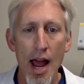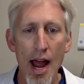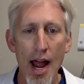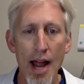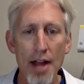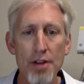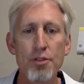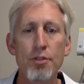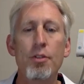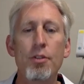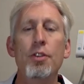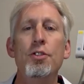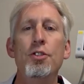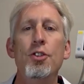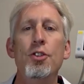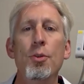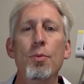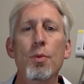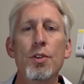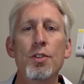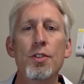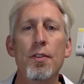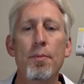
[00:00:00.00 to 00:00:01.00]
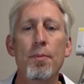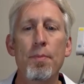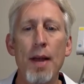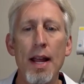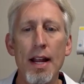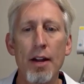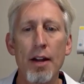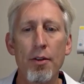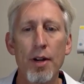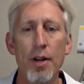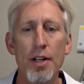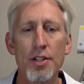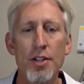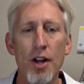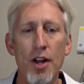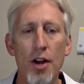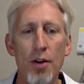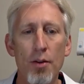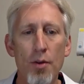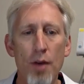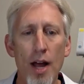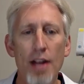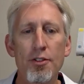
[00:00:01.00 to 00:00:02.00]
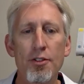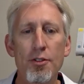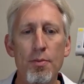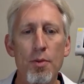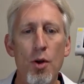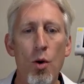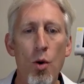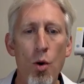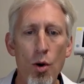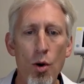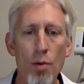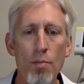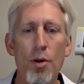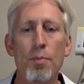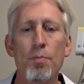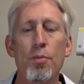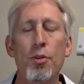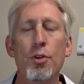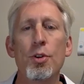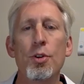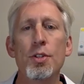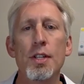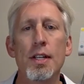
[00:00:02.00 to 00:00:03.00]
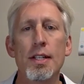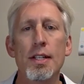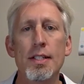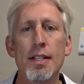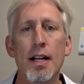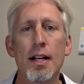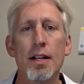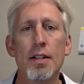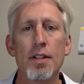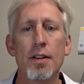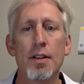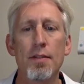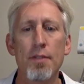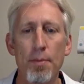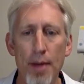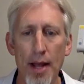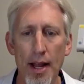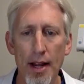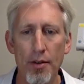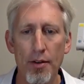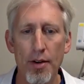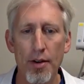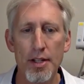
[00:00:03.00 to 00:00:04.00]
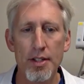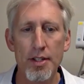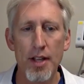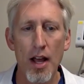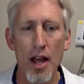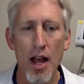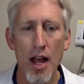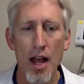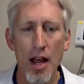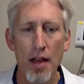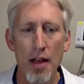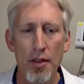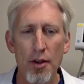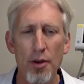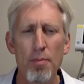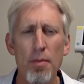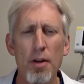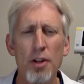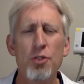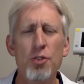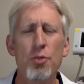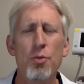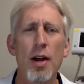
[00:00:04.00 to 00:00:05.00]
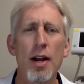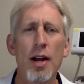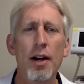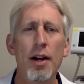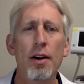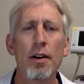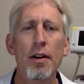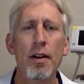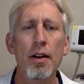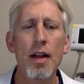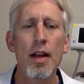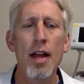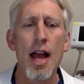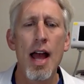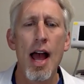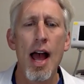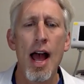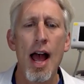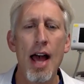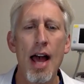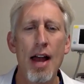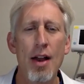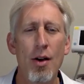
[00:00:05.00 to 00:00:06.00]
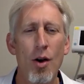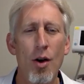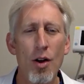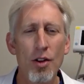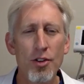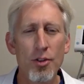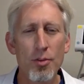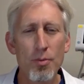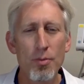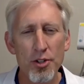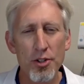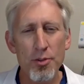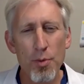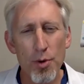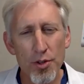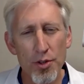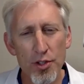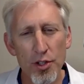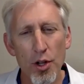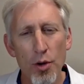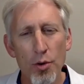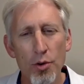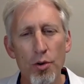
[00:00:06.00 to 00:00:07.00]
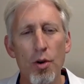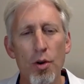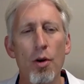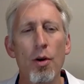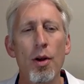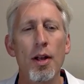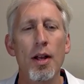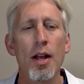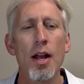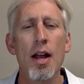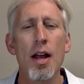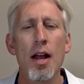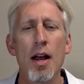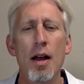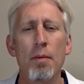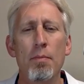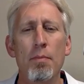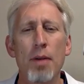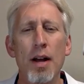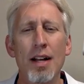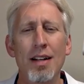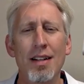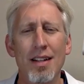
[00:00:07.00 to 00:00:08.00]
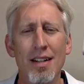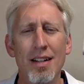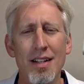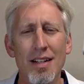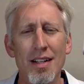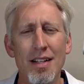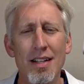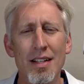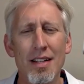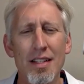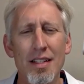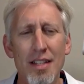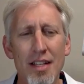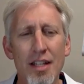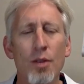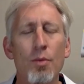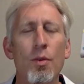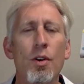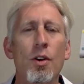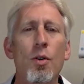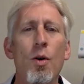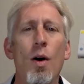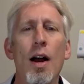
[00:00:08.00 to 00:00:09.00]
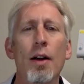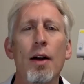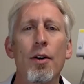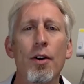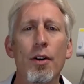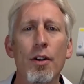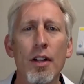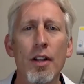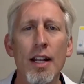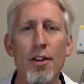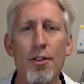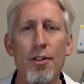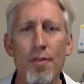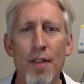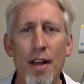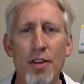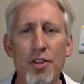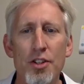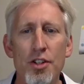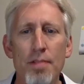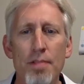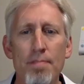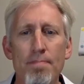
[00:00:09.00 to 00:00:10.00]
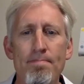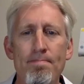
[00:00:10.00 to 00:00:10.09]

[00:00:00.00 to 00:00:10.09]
Endocrine tumors of the pancreas arise from the hormone-producing cells of the pancreas. They're much rarer and are also much more slow-growing, but still require early intervention.